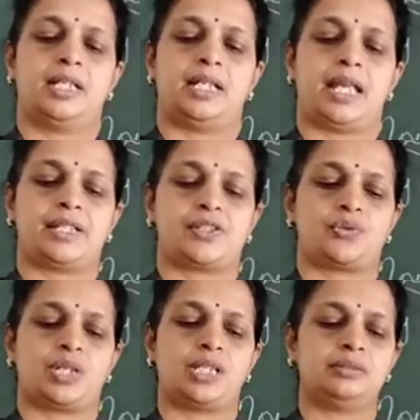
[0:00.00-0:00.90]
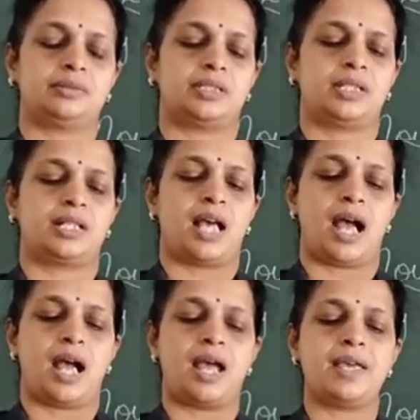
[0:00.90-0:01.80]
Next one.
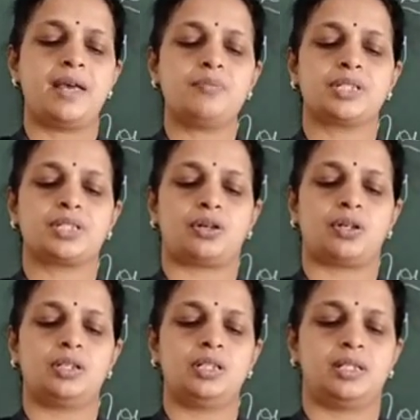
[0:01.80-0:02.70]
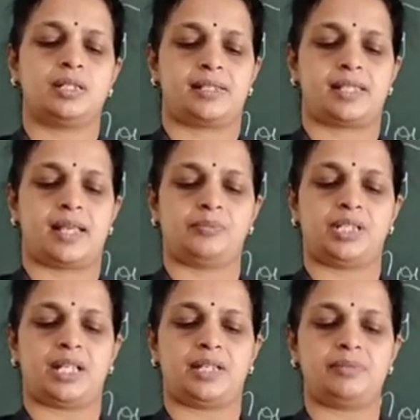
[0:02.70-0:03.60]
I am tall.
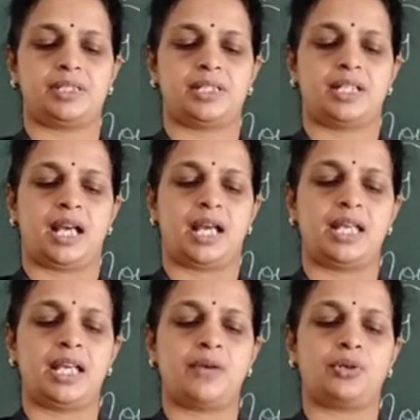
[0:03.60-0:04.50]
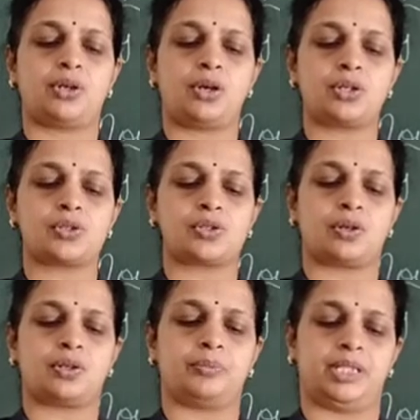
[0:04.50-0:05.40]
Sometimes I have rocks
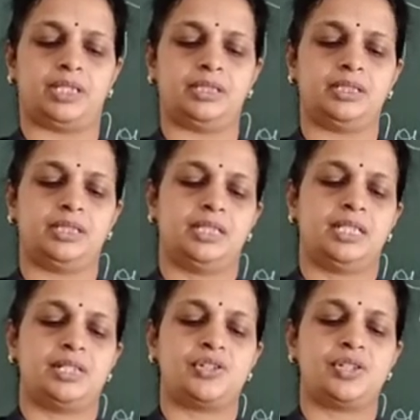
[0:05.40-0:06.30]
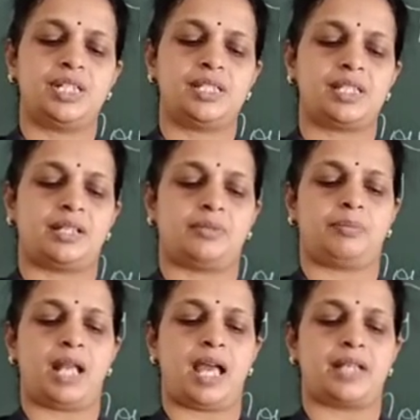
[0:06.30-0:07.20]
on me. Trees
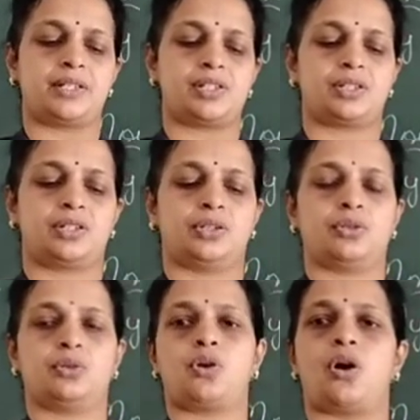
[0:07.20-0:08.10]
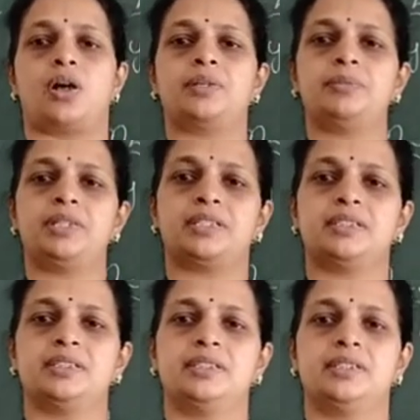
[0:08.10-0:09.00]
and plants grow on me.
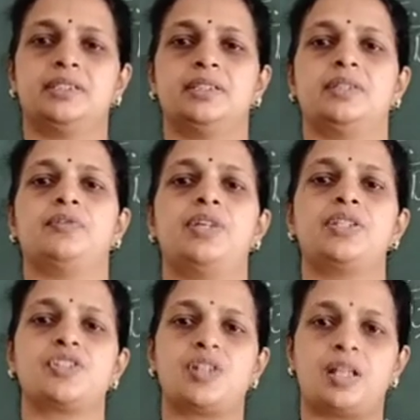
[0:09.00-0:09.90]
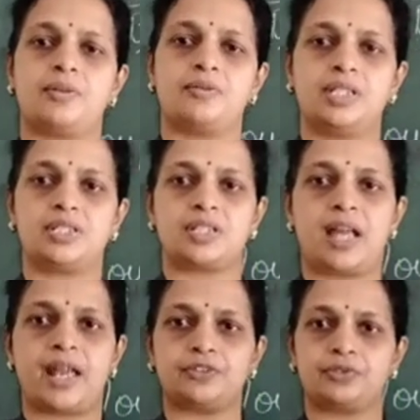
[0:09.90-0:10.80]
Which
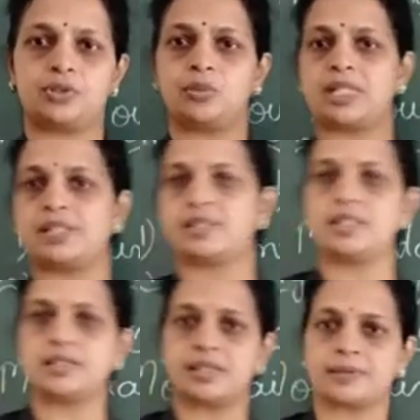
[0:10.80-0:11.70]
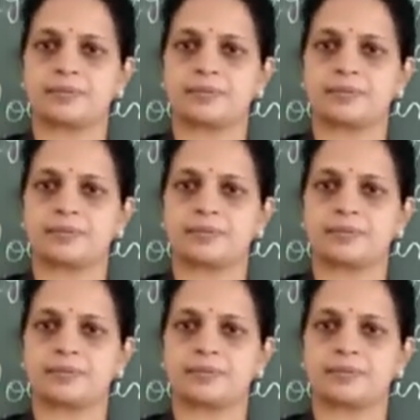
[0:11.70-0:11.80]
landform is this?